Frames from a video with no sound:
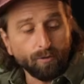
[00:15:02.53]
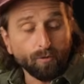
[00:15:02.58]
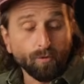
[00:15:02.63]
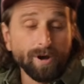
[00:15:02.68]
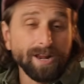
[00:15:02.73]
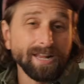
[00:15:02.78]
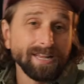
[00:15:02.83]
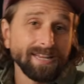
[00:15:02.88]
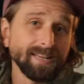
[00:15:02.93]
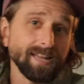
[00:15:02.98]

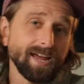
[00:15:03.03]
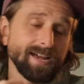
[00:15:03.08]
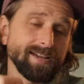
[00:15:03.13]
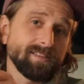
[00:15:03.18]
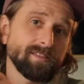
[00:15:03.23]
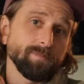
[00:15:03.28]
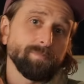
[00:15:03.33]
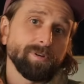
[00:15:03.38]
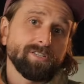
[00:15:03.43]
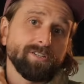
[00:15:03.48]
really
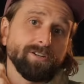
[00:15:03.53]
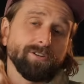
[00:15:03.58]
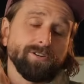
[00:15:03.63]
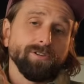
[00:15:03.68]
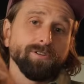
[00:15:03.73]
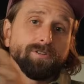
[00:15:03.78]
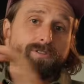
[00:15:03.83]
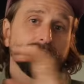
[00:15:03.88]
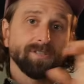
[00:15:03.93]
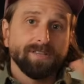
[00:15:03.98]
like the
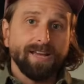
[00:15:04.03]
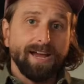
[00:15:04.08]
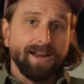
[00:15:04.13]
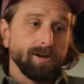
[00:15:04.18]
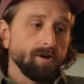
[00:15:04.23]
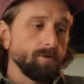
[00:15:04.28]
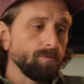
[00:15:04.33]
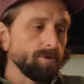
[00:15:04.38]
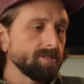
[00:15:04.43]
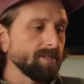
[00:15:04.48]
materials that
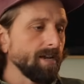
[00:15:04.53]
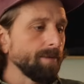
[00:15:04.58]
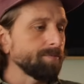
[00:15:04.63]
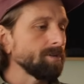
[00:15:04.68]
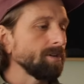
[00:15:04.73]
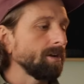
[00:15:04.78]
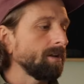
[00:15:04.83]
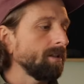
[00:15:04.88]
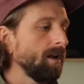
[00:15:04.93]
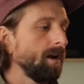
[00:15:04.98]
No
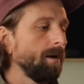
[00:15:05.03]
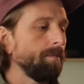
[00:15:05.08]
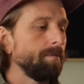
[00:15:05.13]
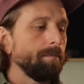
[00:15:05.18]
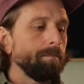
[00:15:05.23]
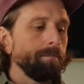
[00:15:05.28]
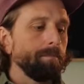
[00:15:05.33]
Reception Club